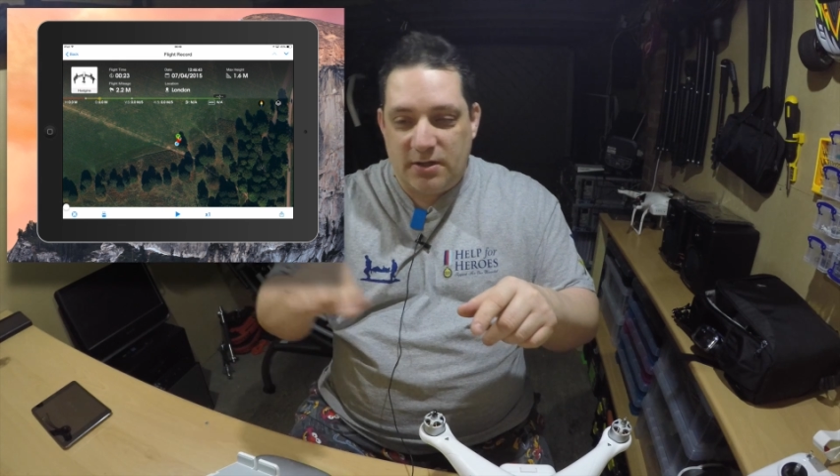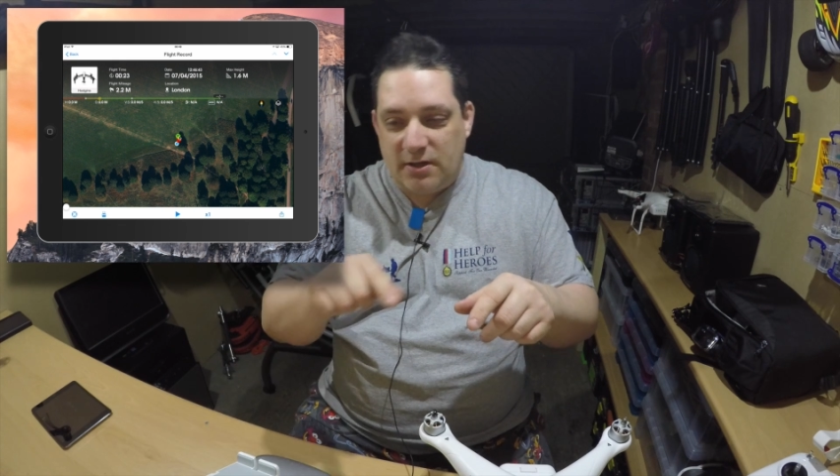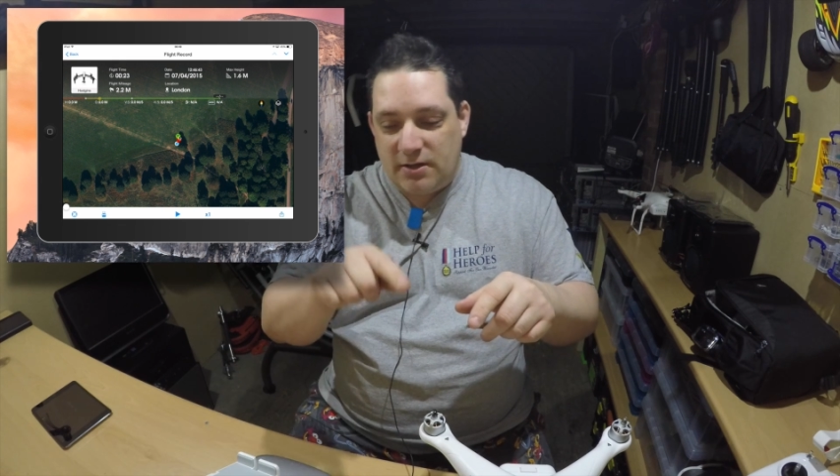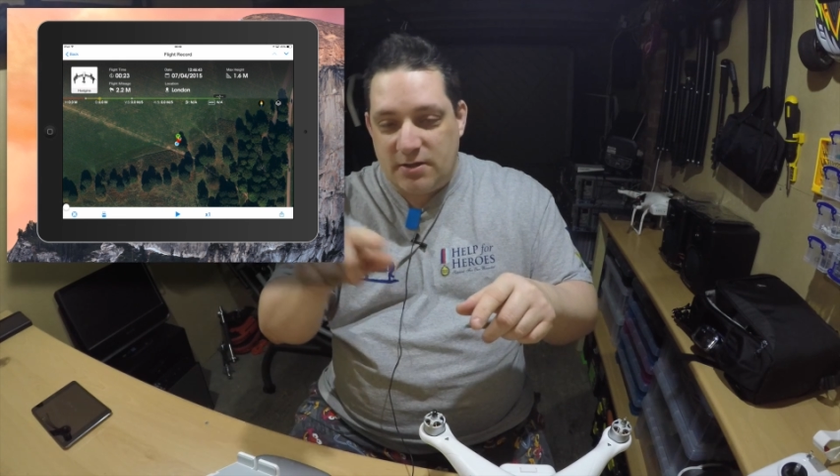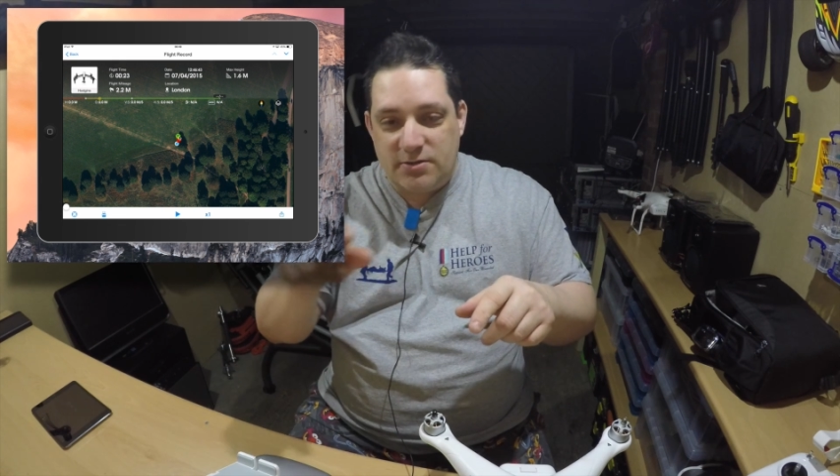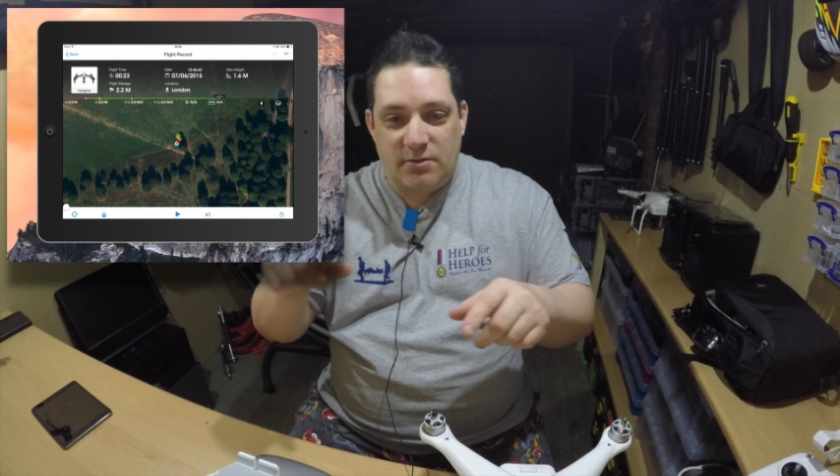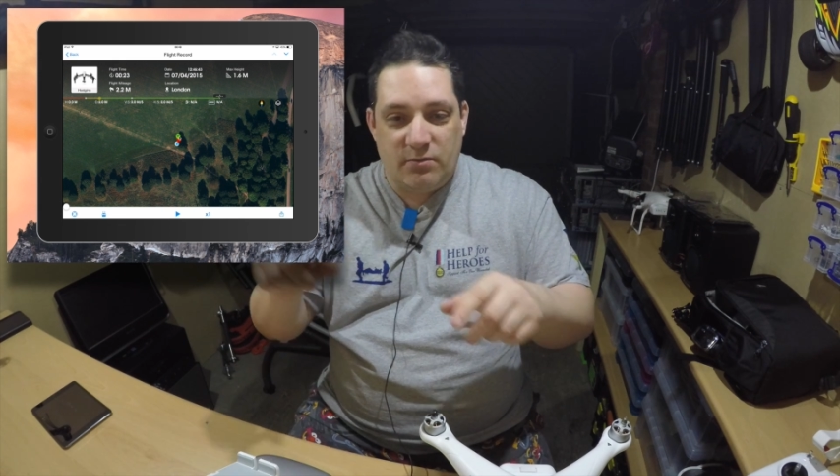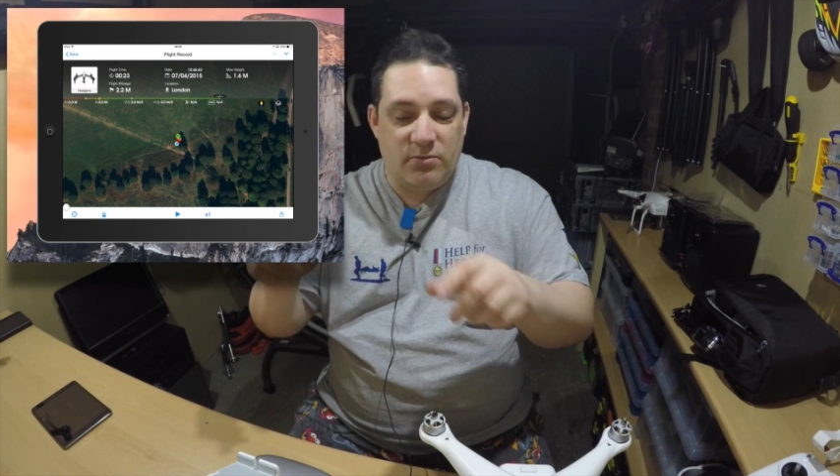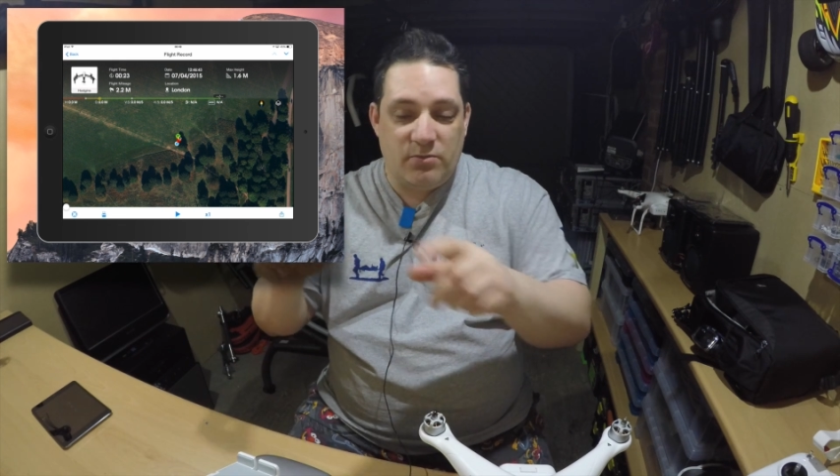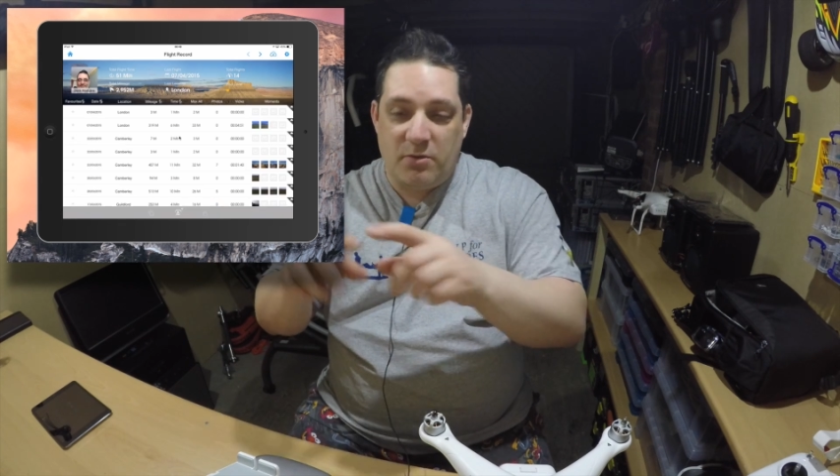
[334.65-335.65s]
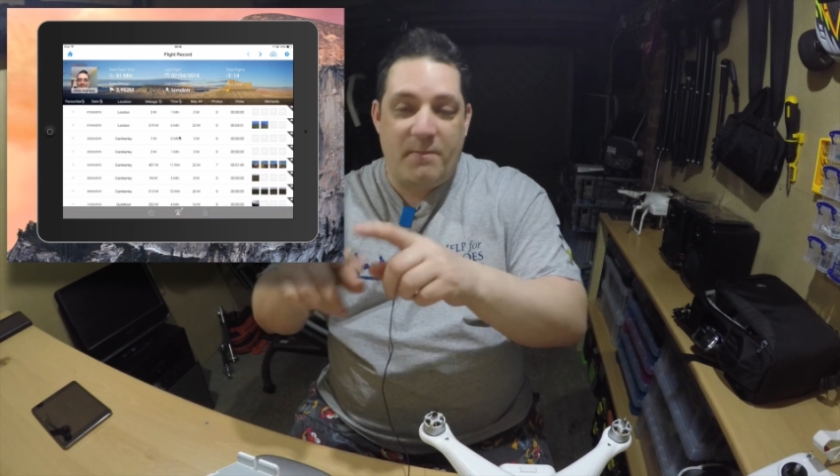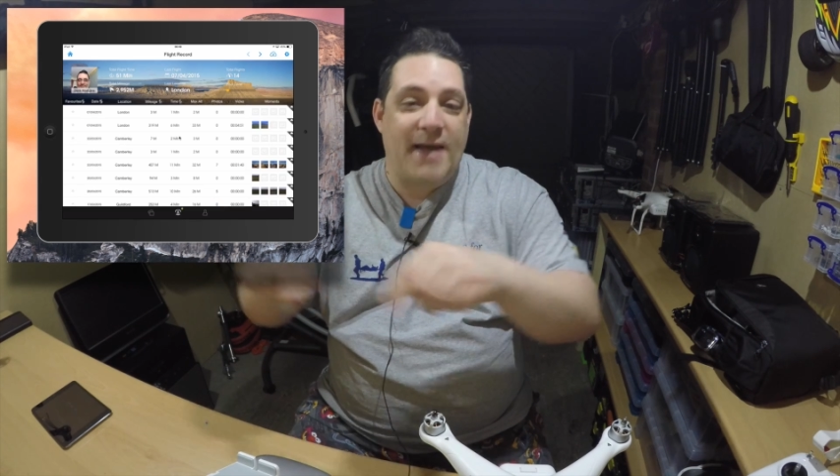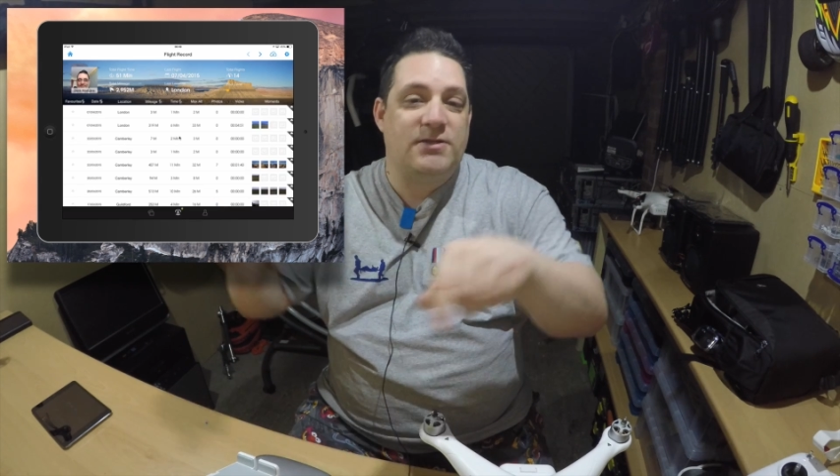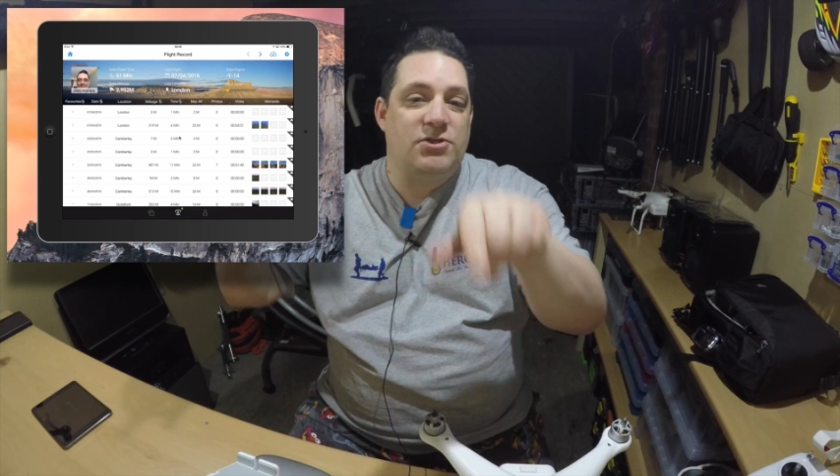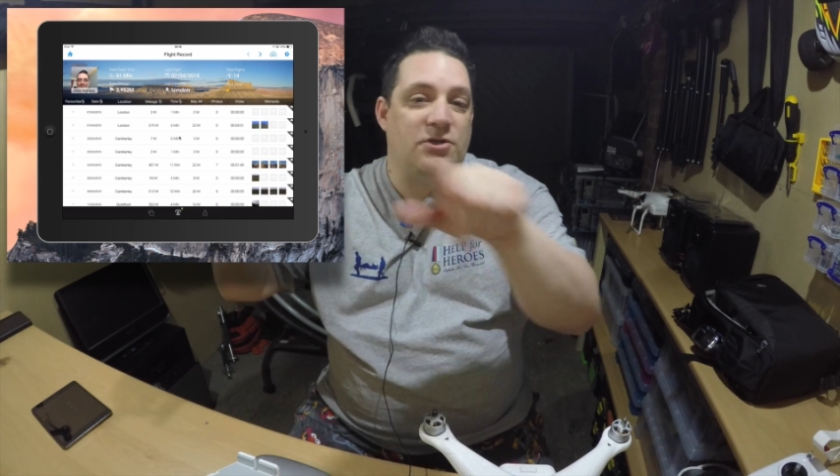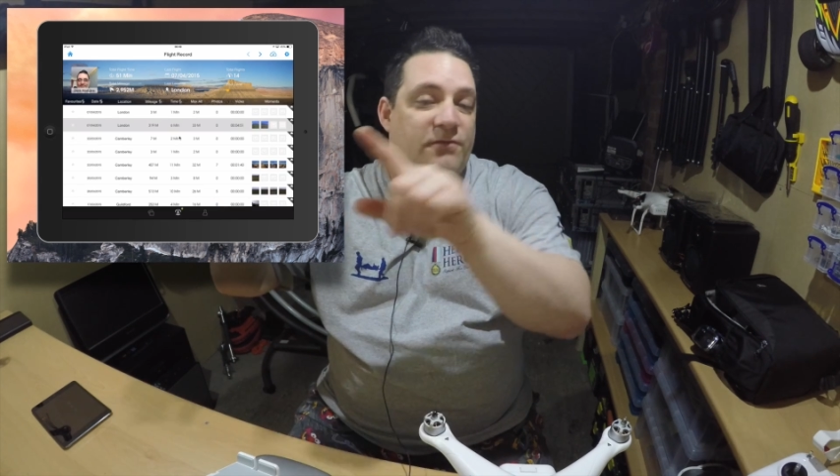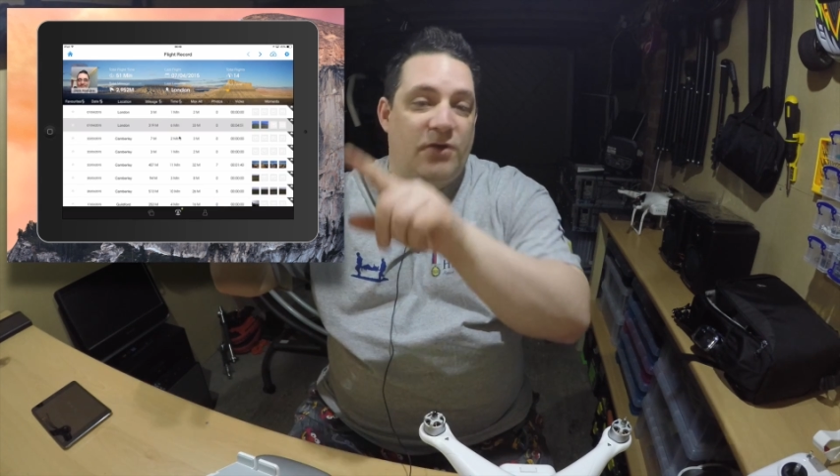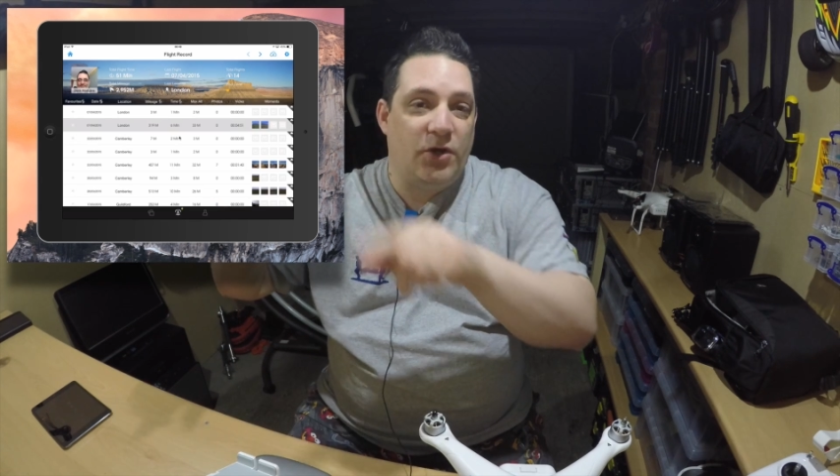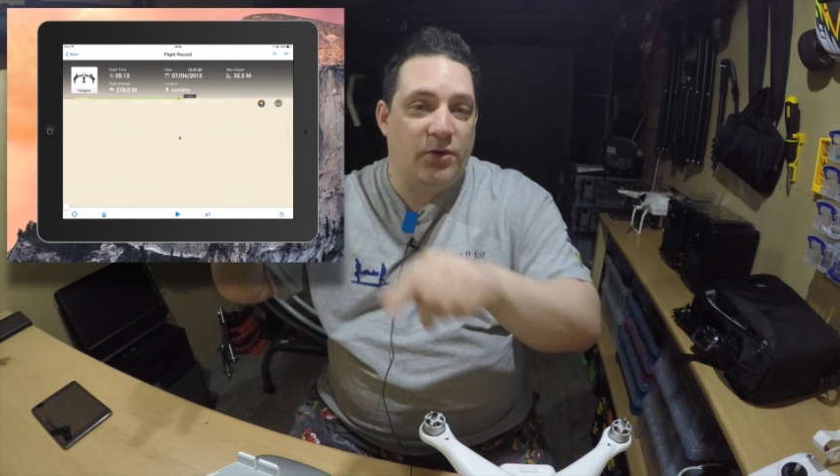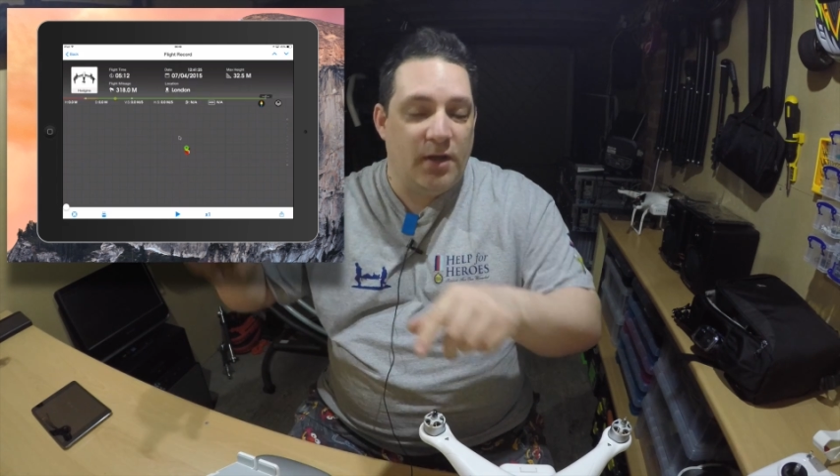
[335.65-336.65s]
the patterns you
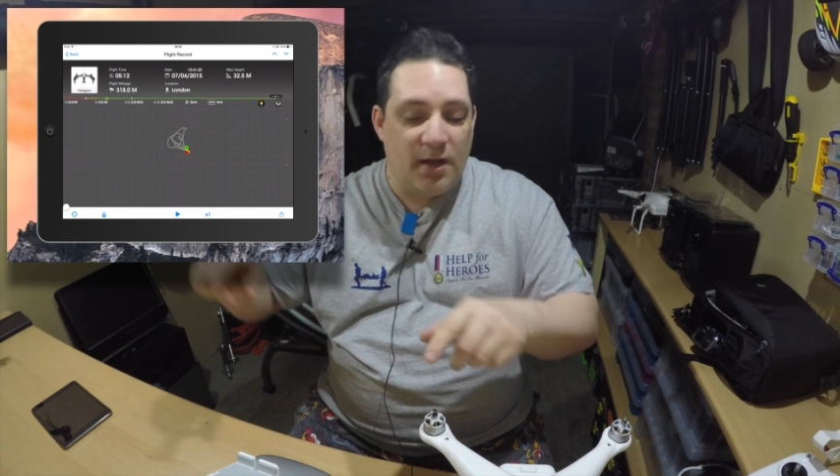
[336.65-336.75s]
flew.